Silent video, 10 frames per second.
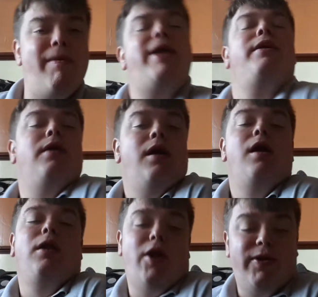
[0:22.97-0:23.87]
make
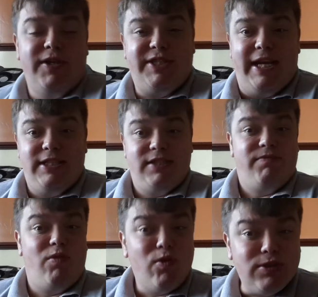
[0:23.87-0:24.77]
a load of
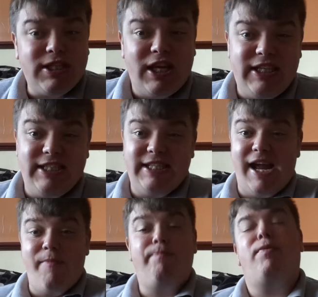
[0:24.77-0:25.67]
changes for Saturday's
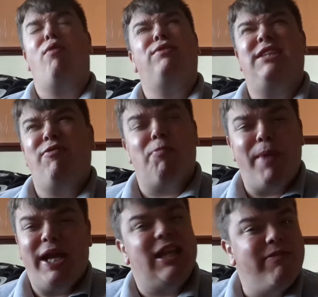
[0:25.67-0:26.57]
game. Obviously, we're
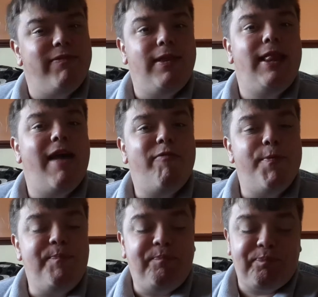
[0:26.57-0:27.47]
playing different
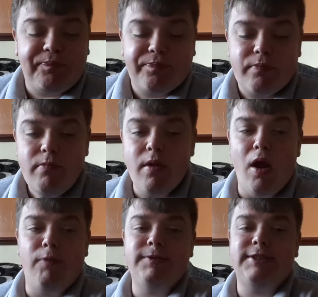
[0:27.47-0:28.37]
11
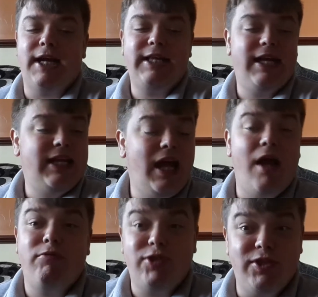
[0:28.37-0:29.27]
on Saturday
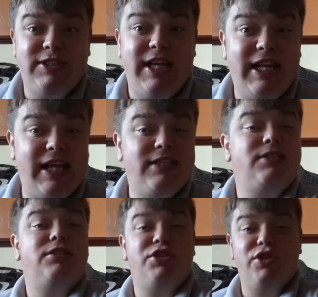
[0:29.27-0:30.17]
at 2C
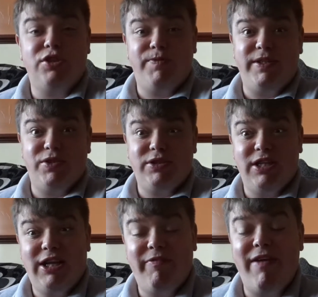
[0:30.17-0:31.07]
against Shrewsbury,
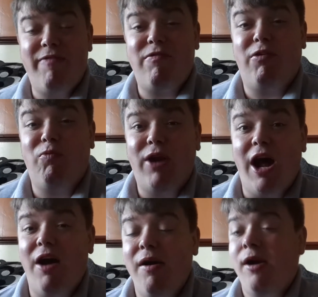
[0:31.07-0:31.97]
just to give everyone one
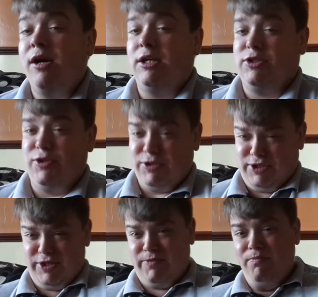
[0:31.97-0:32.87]
out,
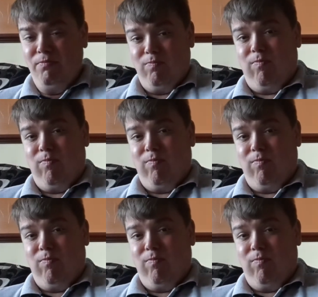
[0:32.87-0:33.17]
just to